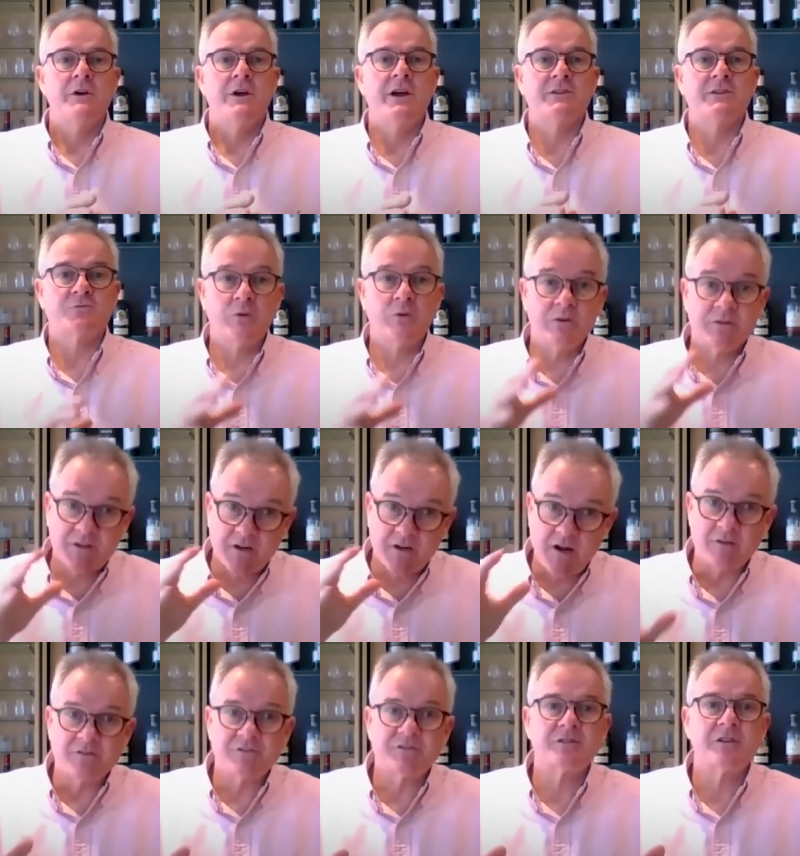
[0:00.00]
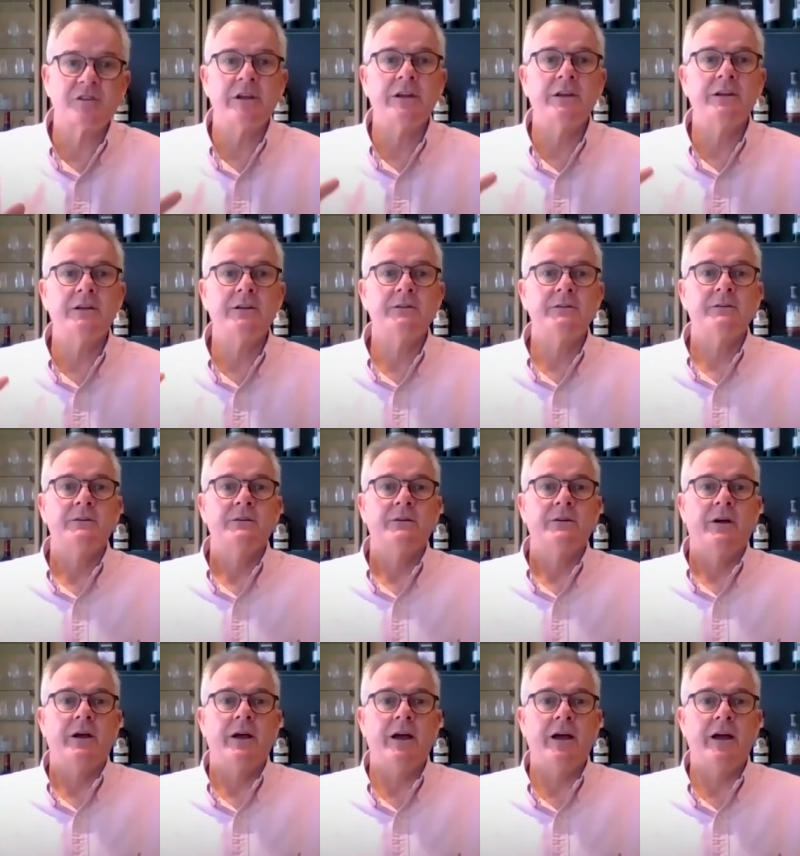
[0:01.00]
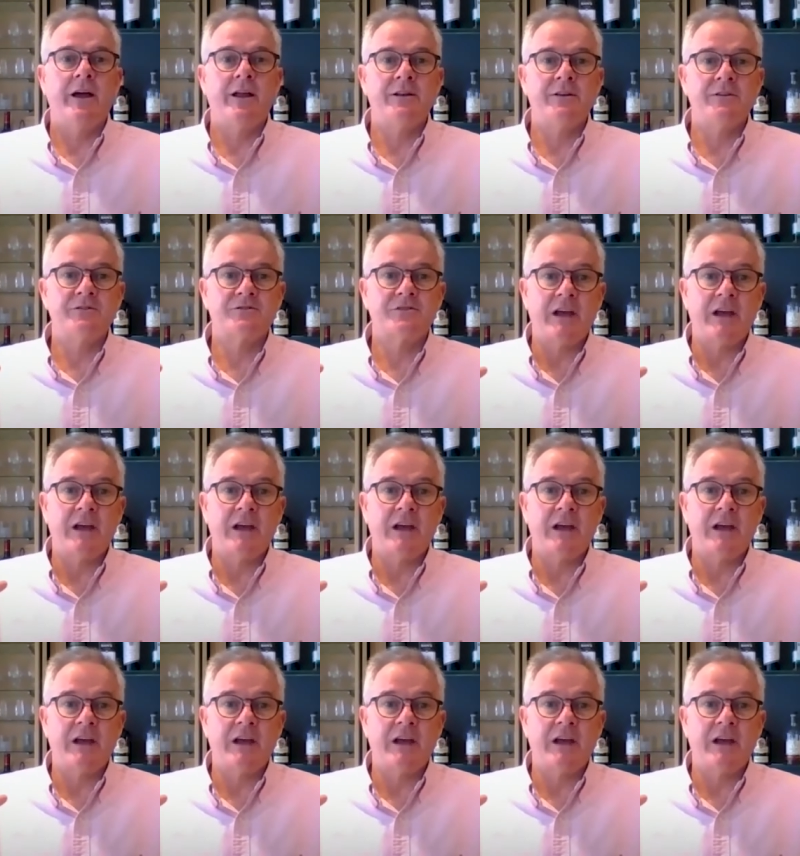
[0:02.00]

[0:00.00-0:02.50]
as well as counseling and,